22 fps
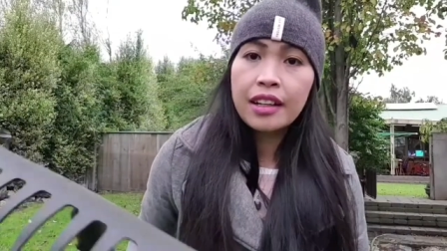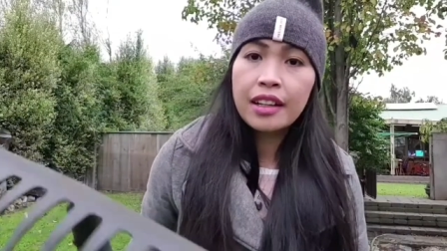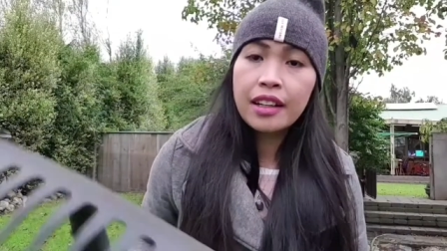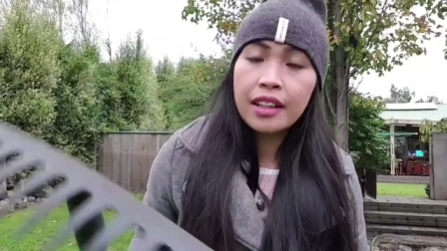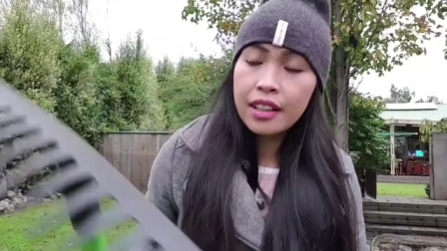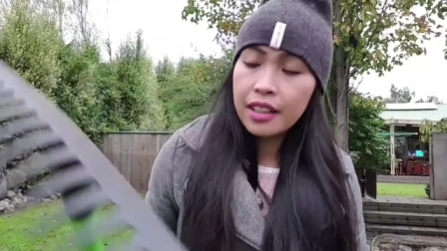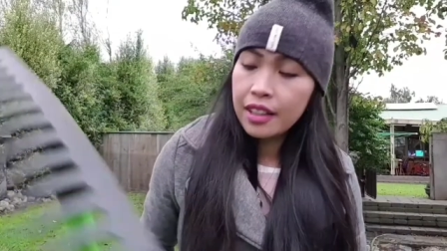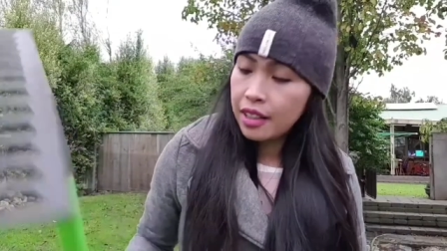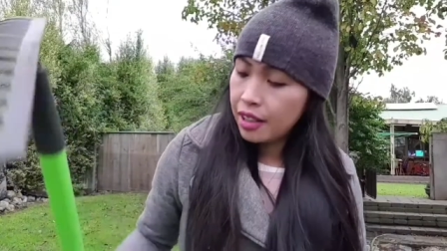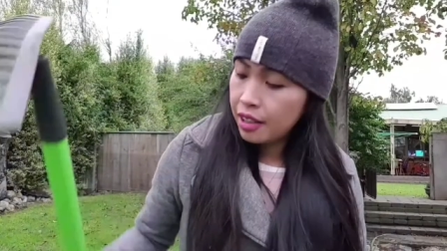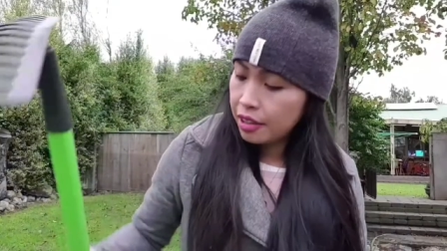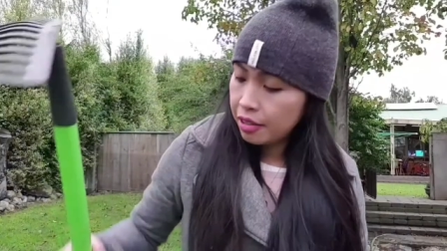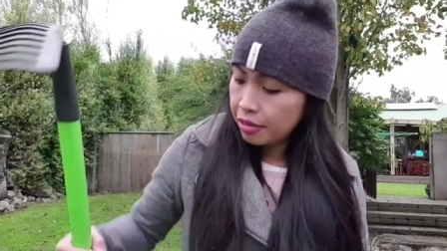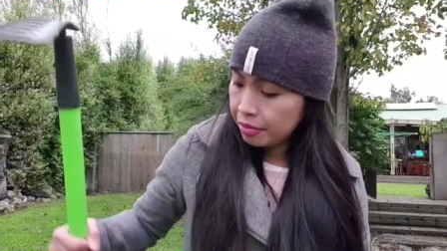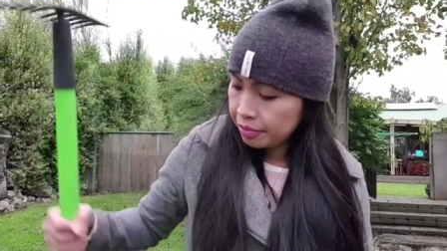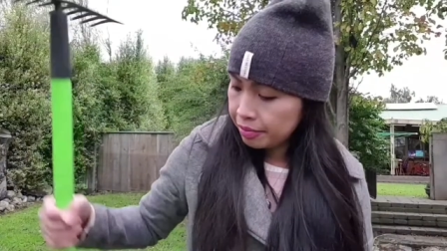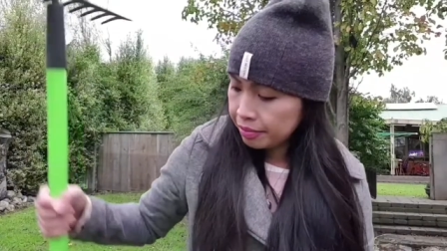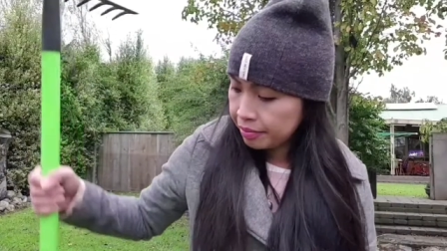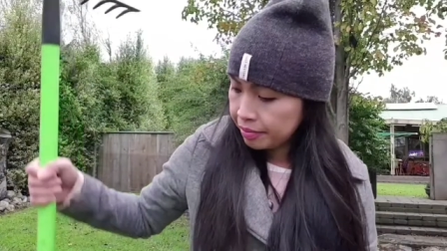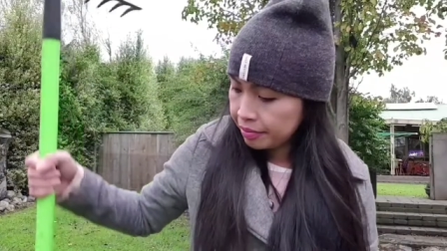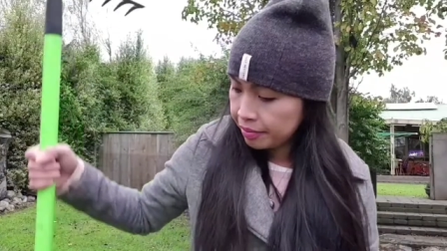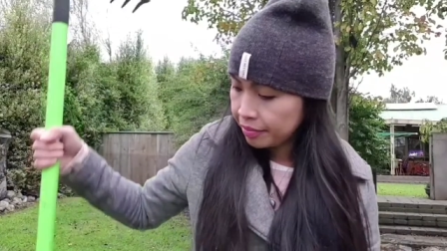
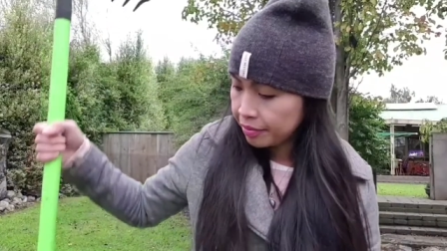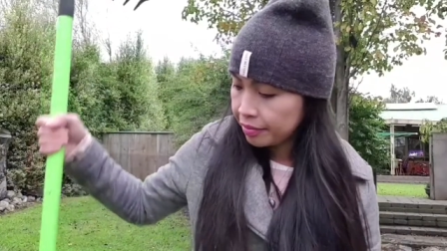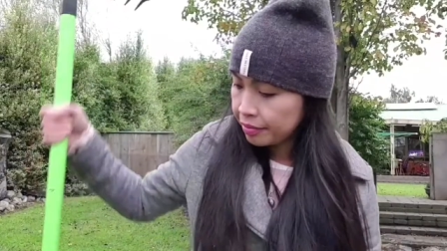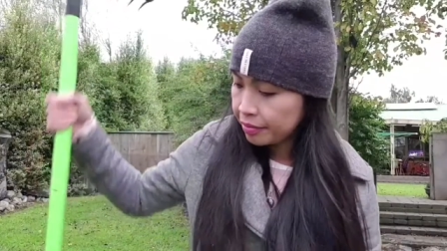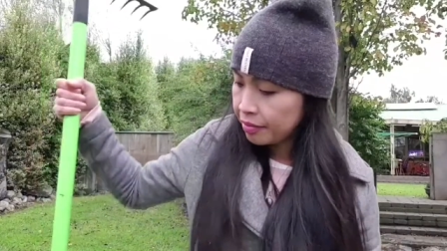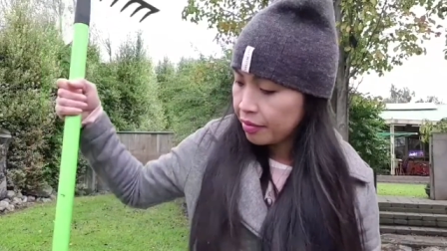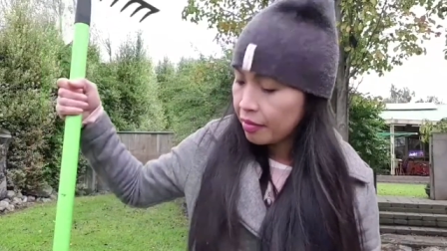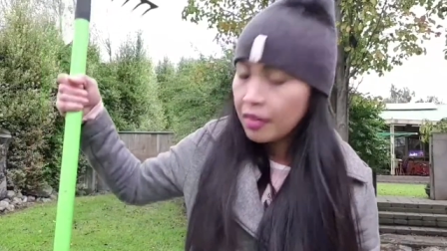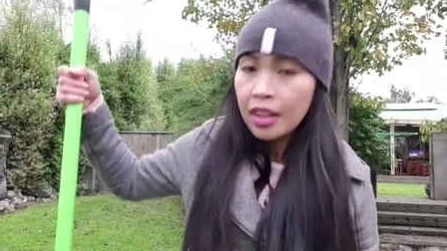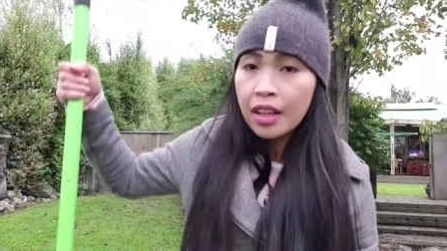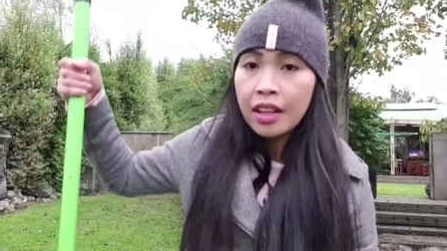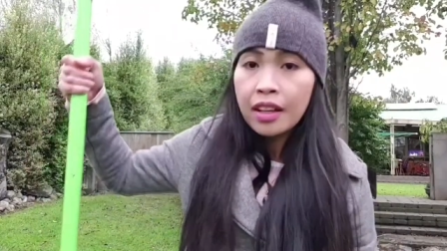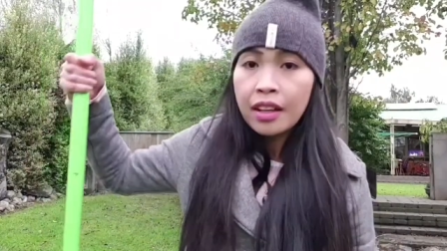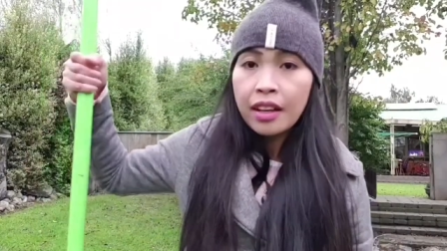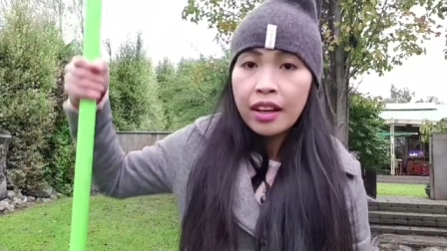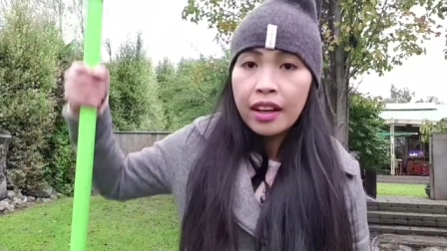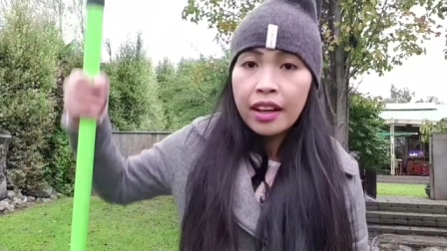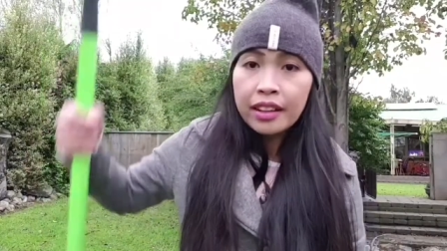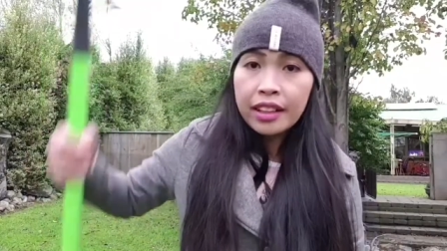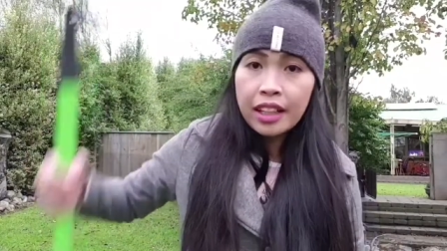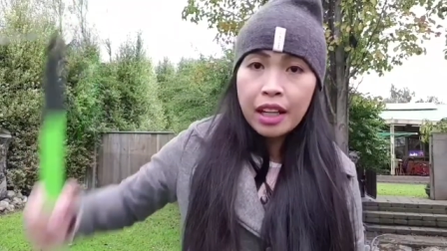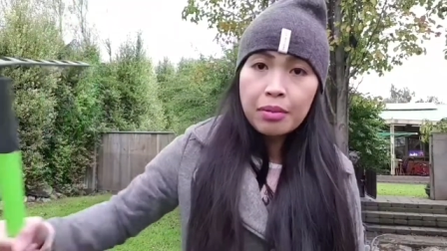and
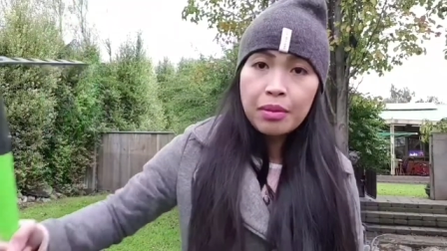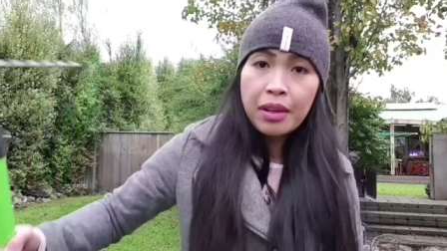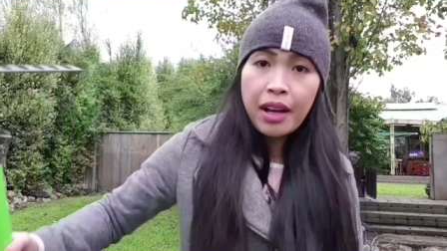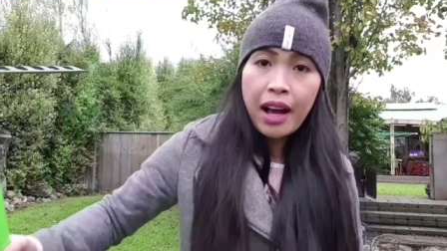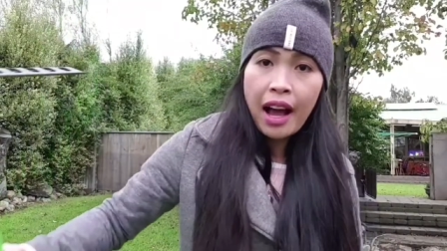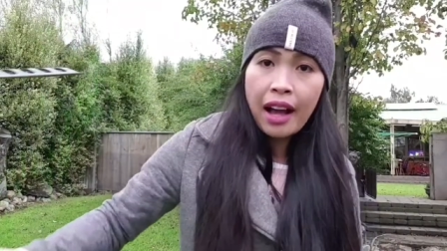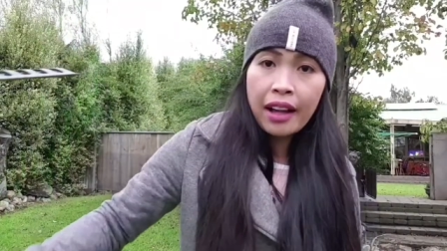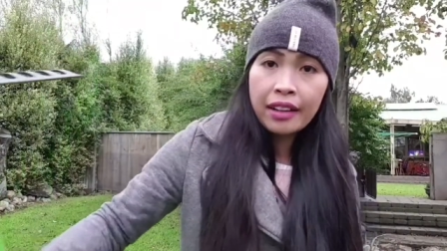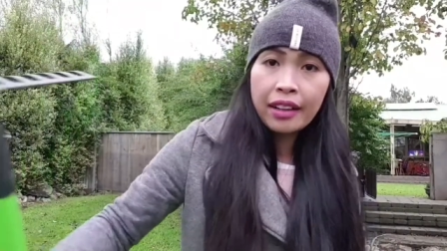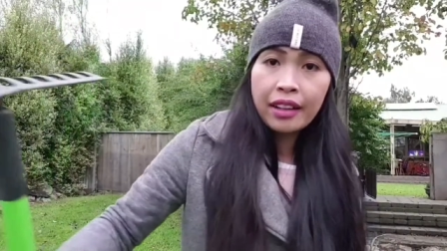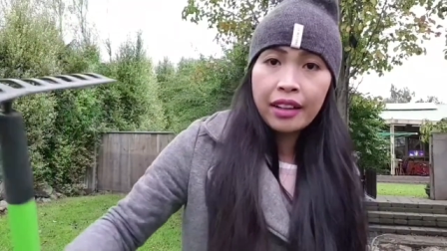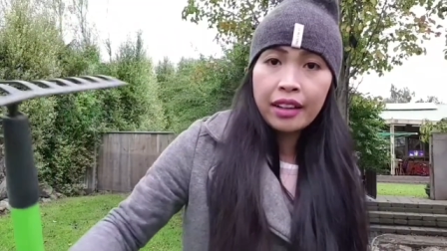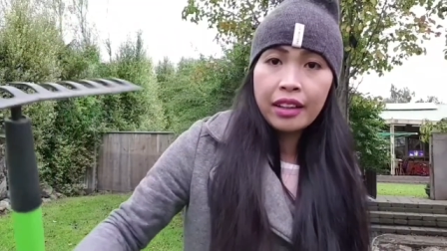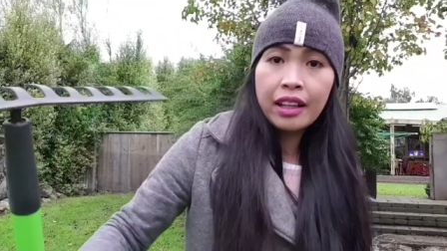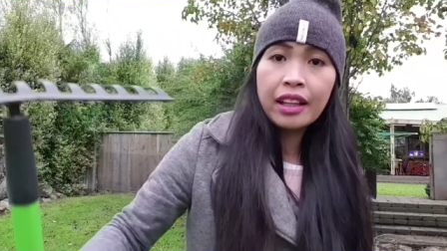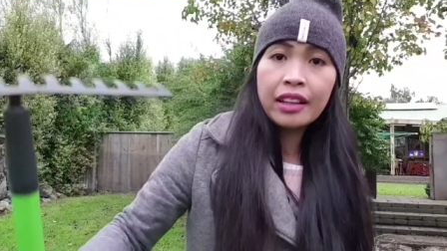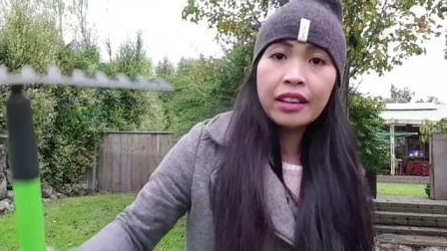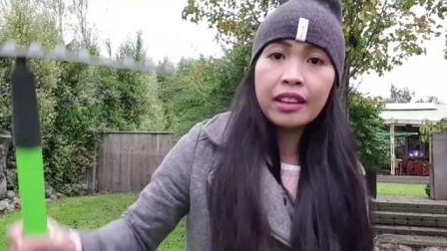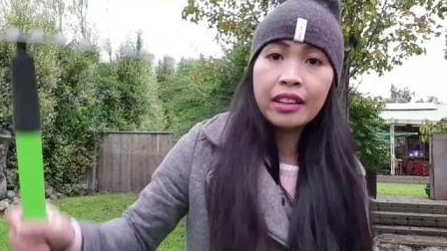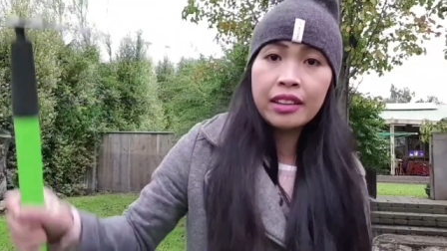it come handy.